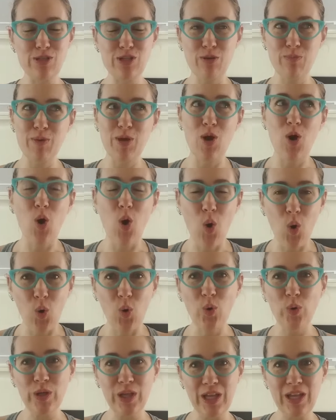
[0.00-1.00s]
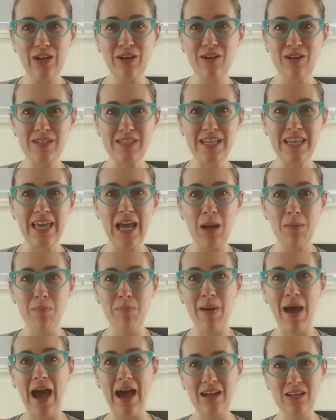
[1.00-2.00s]
It took me a whole year to
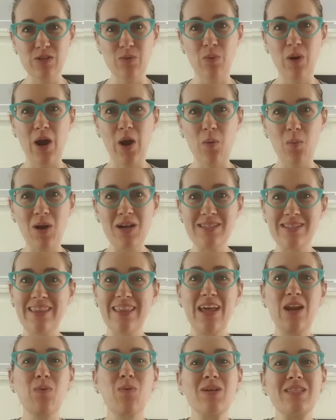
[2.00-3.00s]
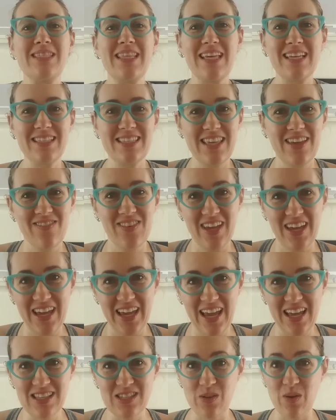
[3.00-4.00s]
get back to where I was, and then it was Thanksgiving
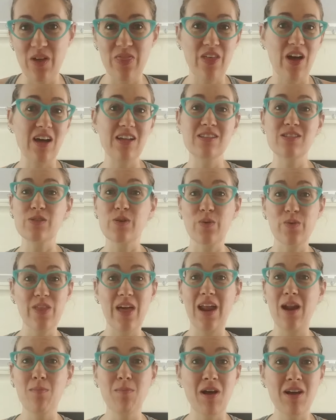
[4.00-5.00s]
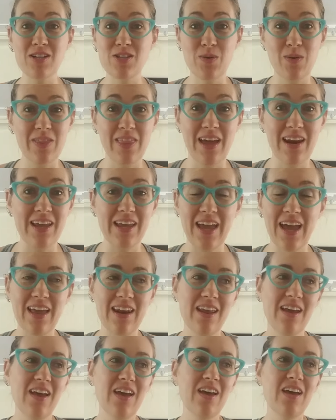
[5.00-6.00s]
again, so I thought, screw that, I'm not doing that
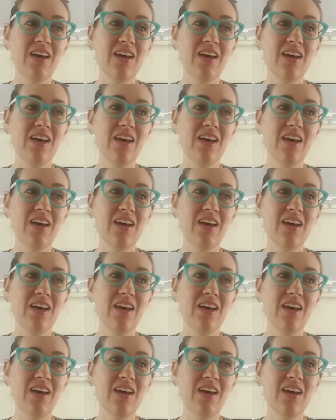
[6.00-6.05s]
again.